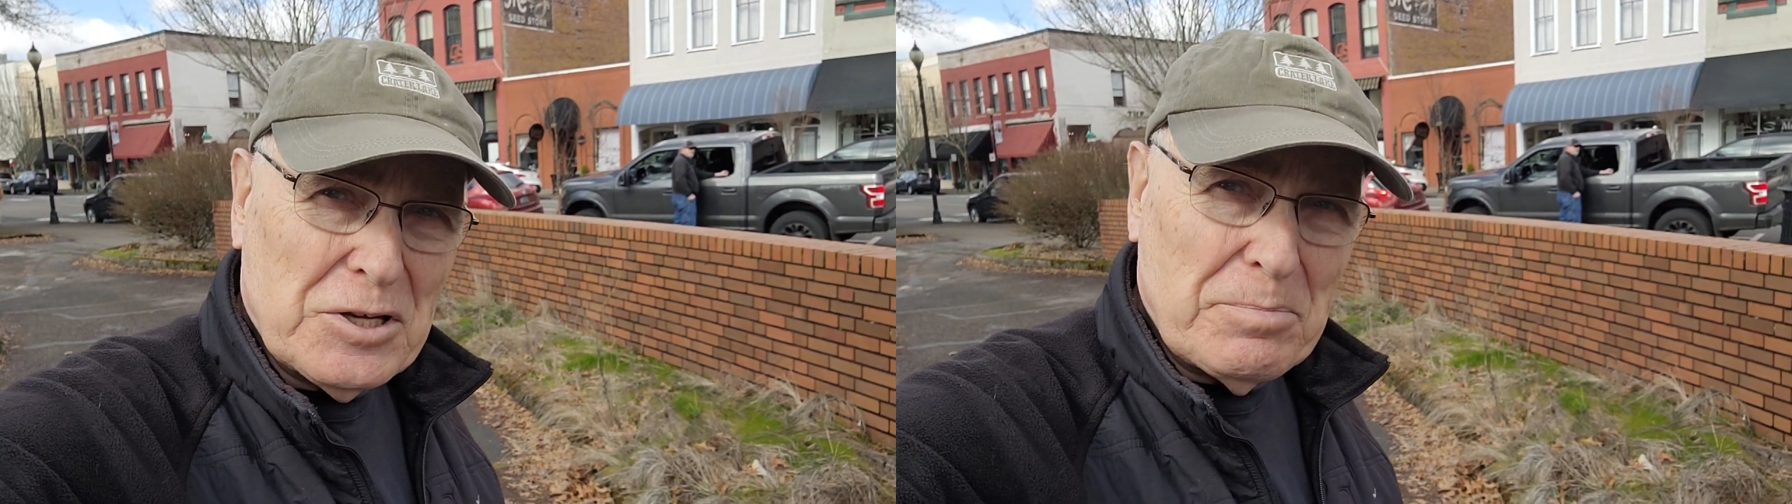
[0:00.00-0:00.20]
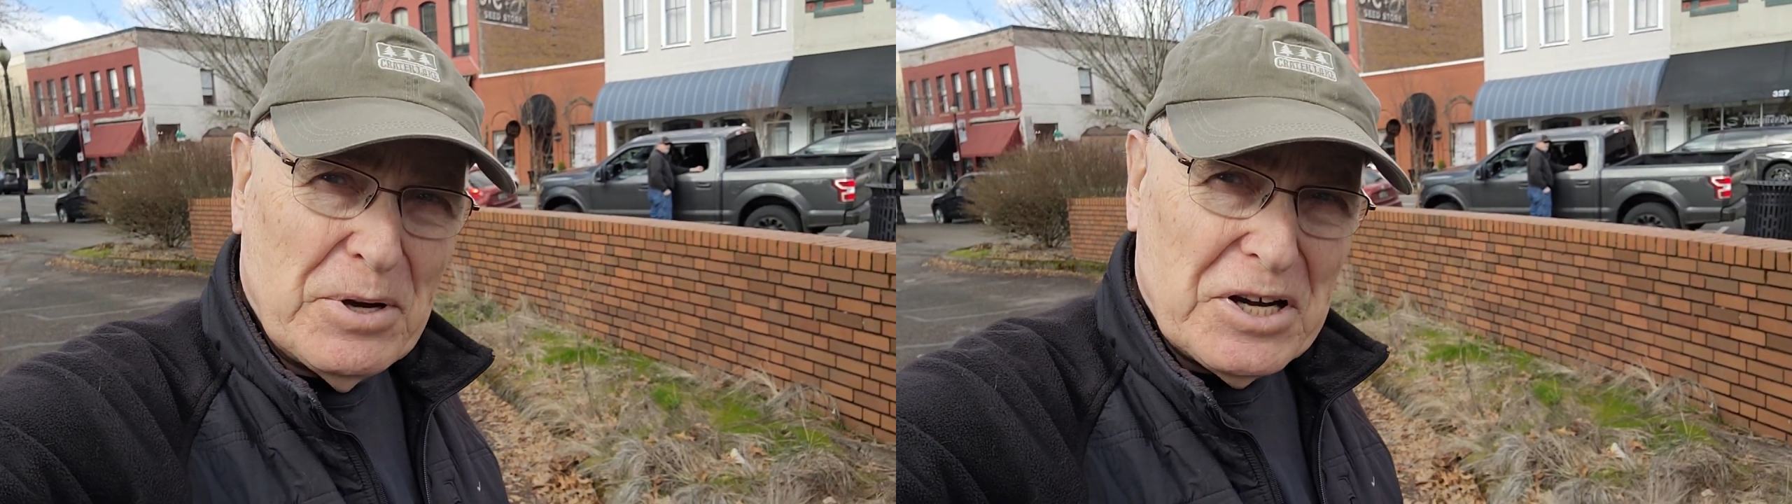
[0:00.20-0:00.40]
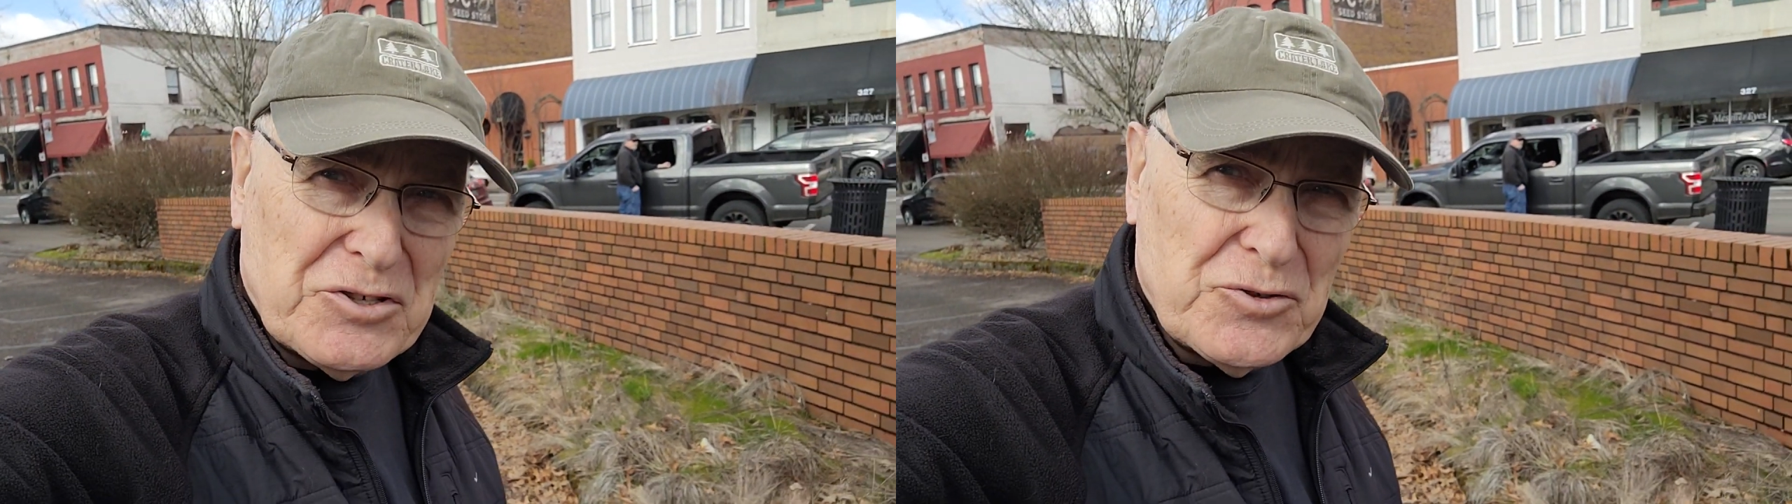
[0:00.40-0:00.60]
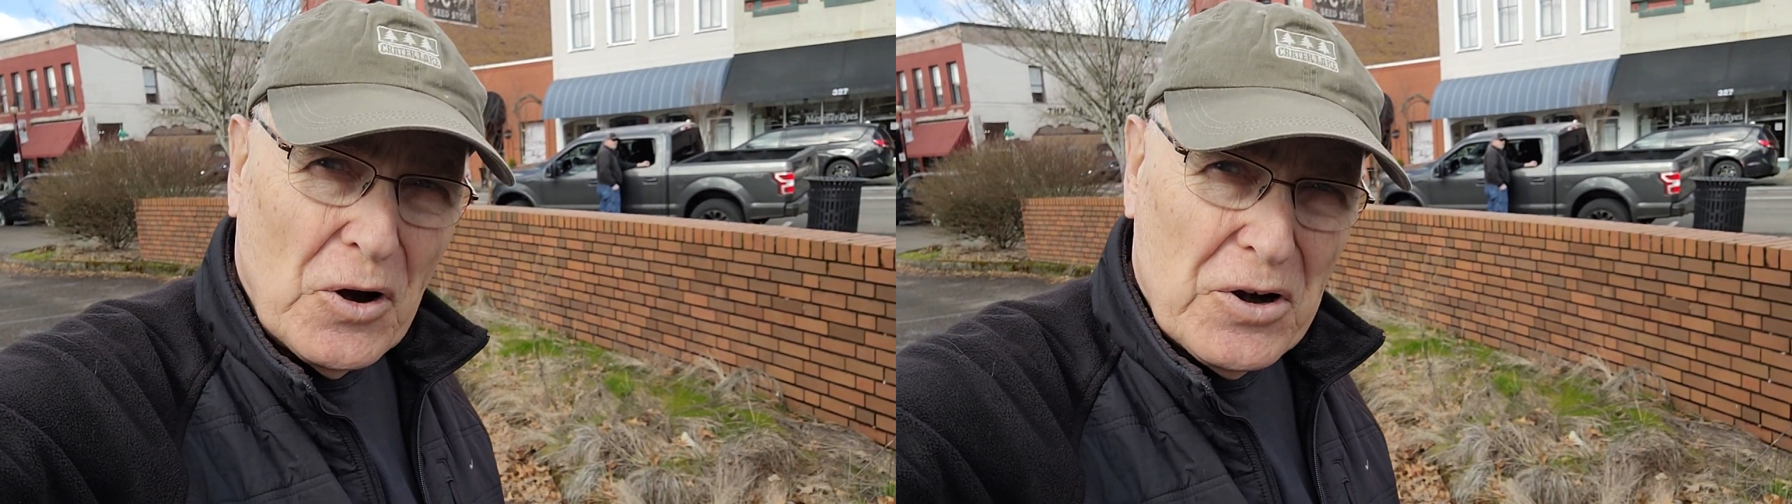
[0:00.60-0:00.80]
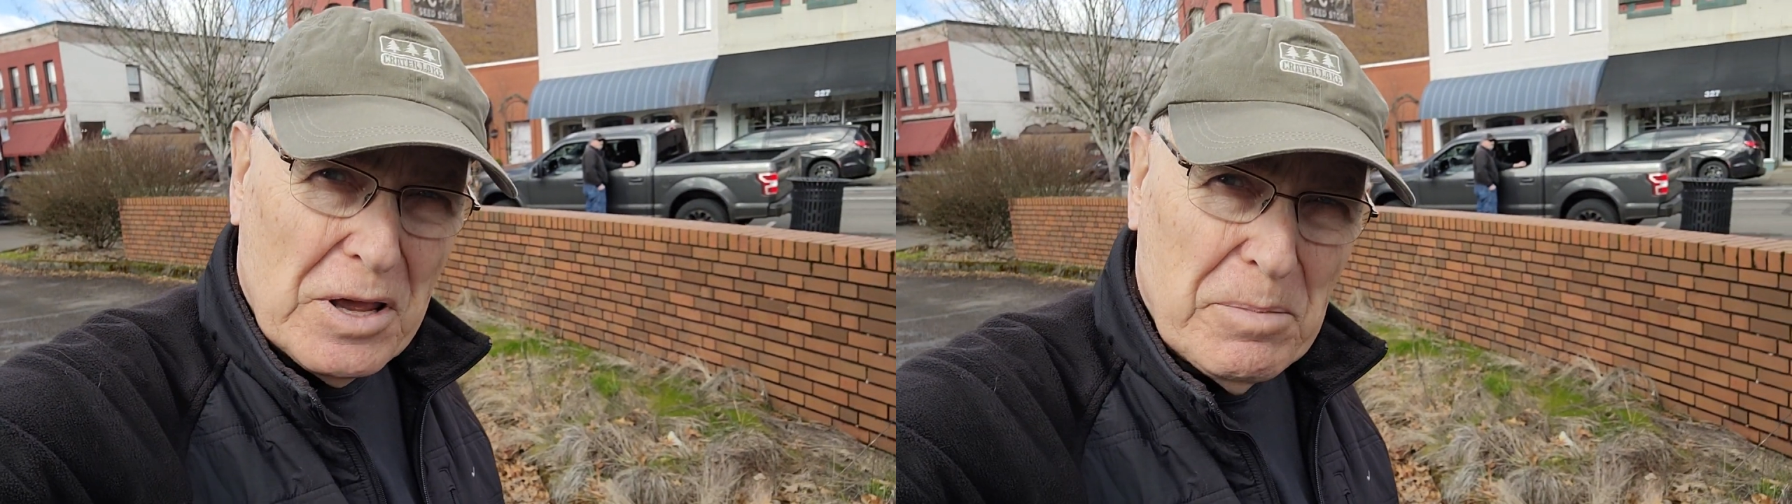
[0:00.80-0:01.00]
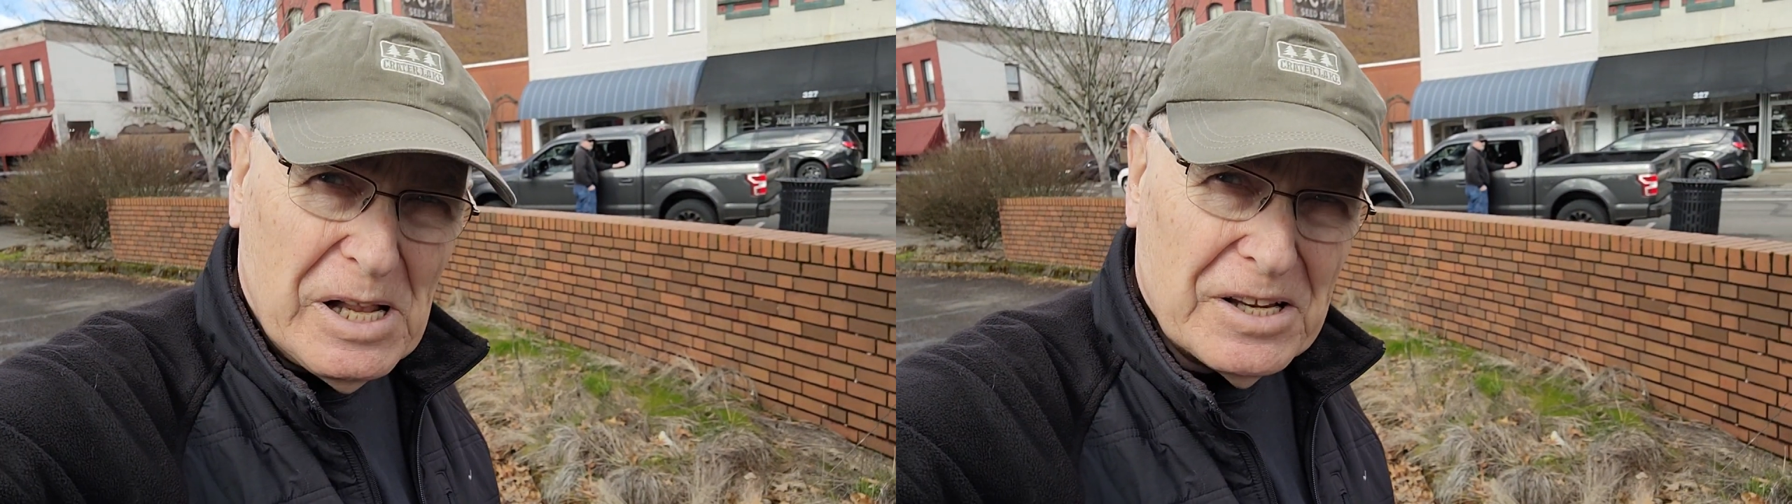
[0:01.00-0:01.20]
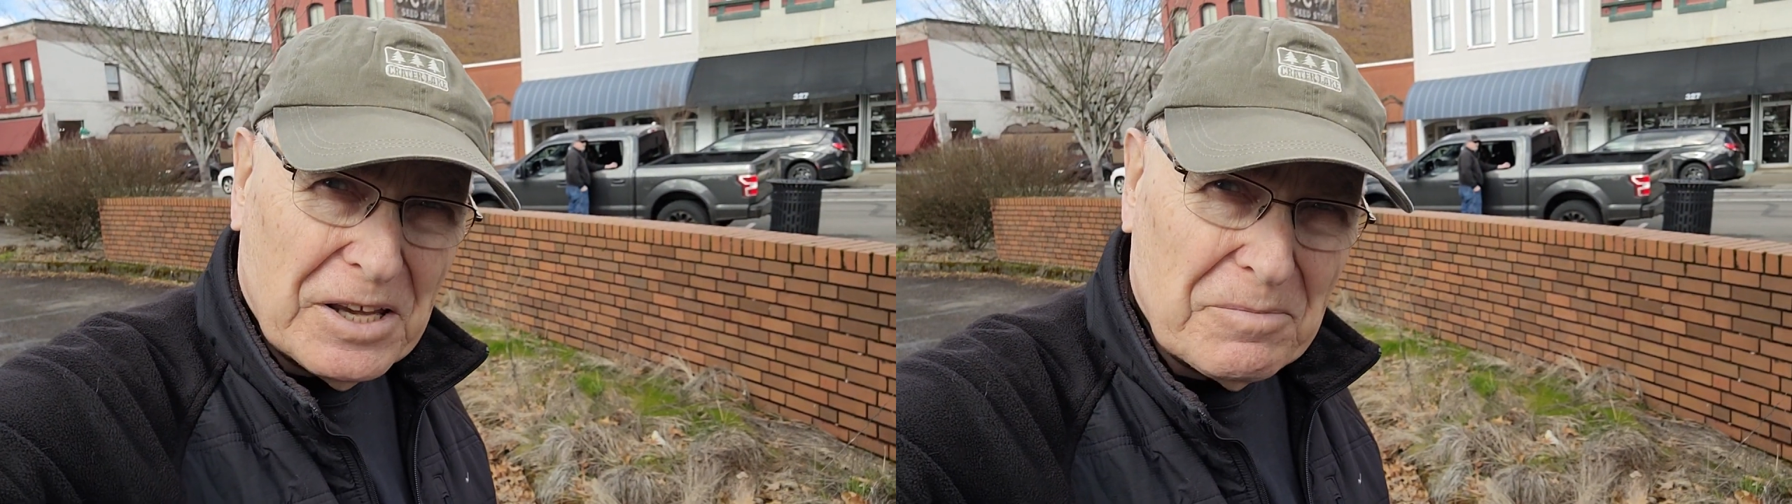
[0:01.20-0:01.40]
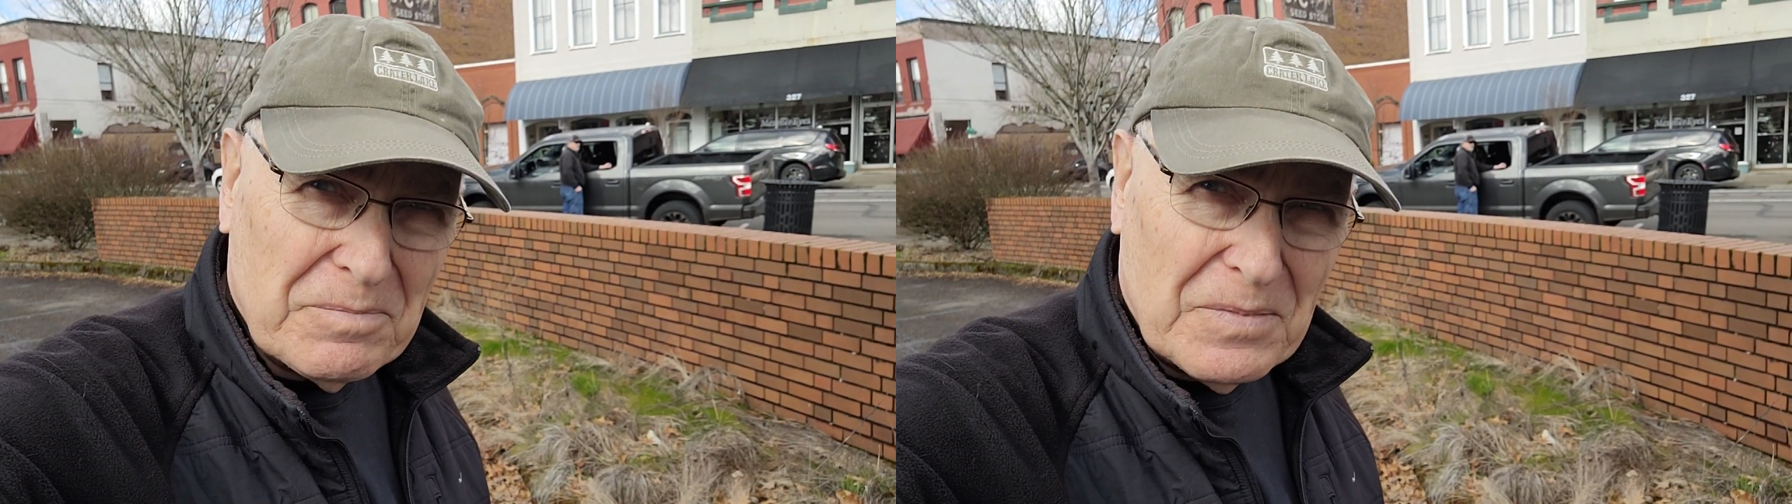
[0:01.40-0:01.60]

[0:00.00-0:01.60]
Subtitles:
a pretty sturdy building.